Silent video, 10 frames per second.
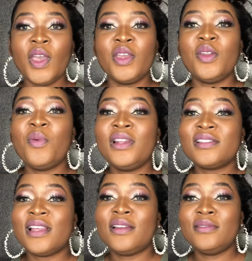you know when i
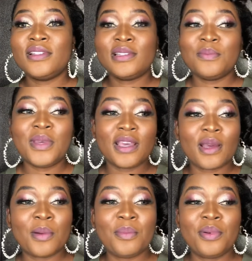started this
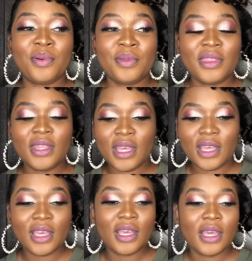makeup thing
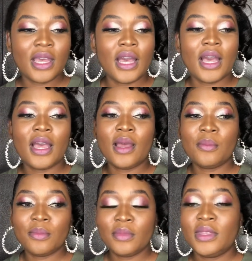
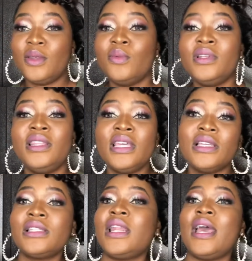um, the only things
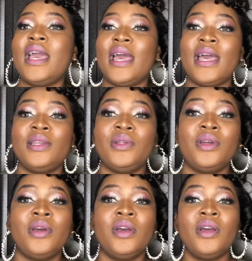that i had
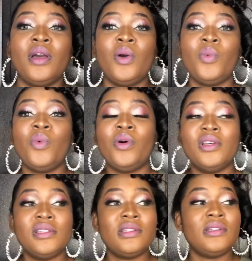
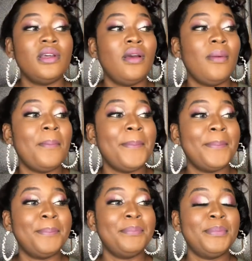was
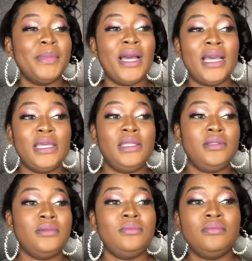my
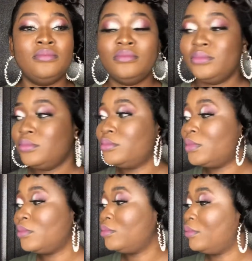
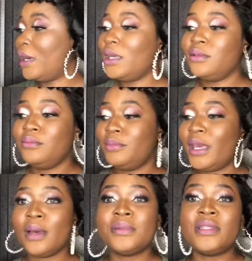my
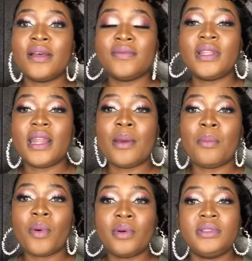makeup stuff that i
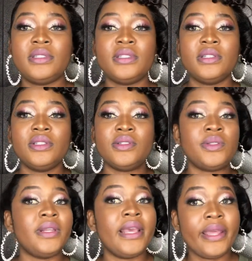bought to
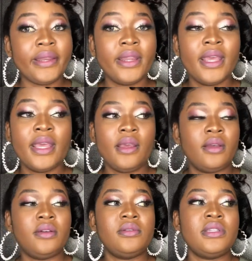learn
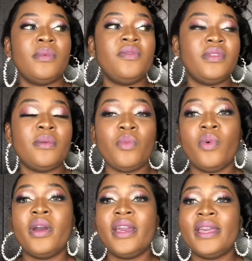uh, some of them
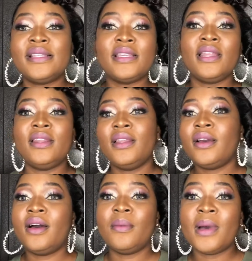were getting
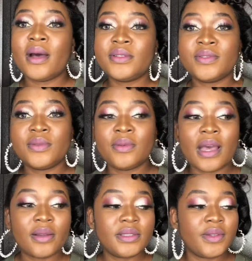um, out of
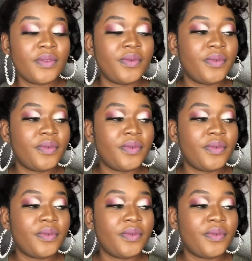out of